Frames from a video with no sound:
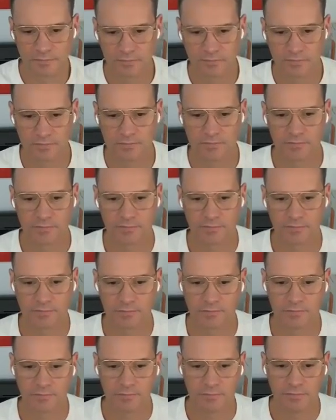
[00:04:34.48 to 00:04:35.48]

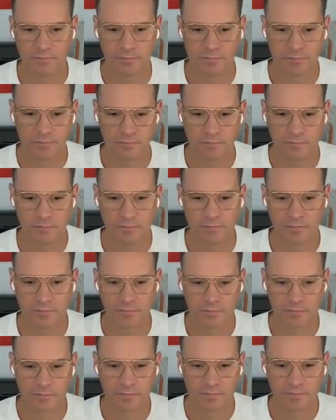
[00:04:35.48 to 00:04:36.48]

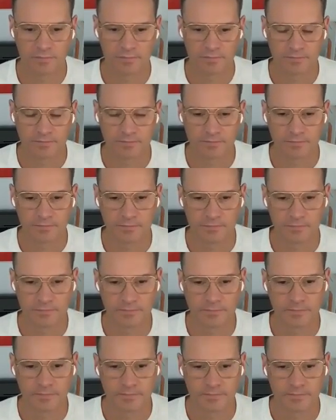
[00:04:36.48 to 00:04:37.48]

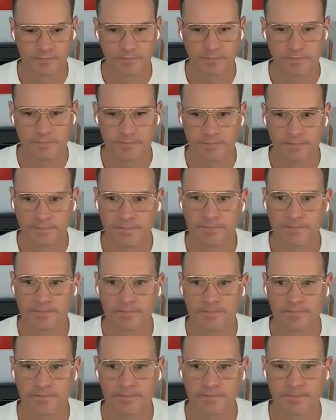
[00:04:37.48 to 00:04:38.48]

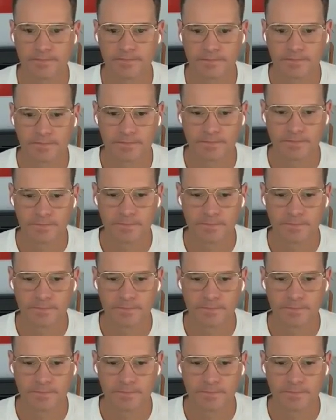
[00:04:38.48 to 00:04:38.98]
No words are spoken by the person on screen.